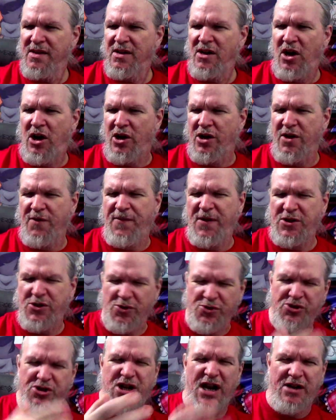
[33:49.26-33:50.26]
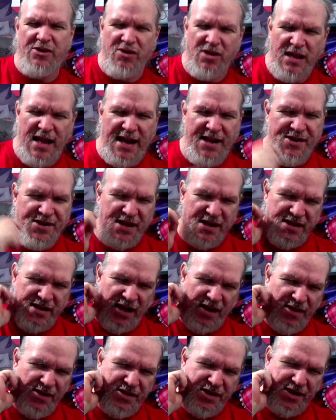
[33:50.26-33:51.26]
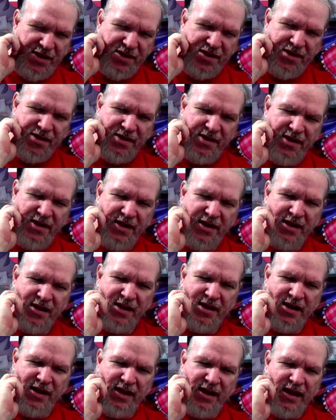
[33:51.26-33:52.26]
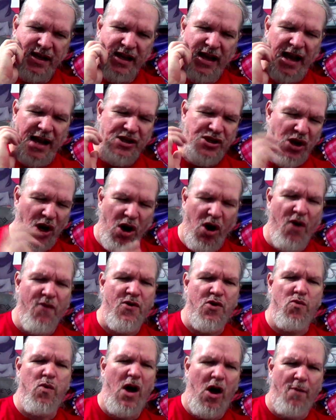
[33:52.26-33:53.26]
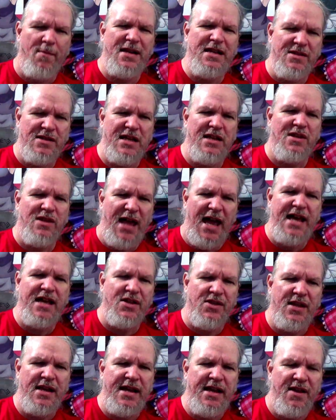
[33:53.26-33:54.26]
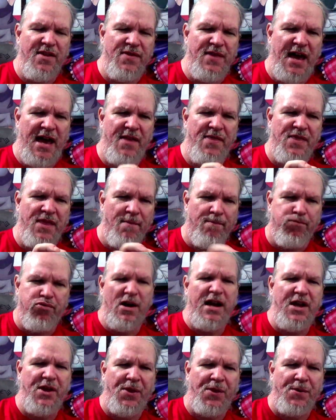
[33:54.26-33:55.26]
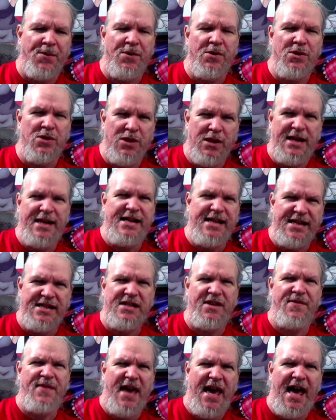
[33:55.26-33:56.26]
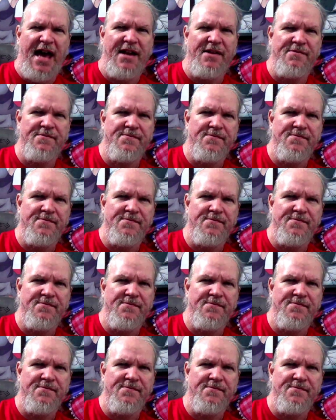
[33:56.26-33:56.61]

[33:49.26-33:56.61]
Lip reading: artificial generalized intelligence, it's overwhelmingly likely that the breakthrough leading to that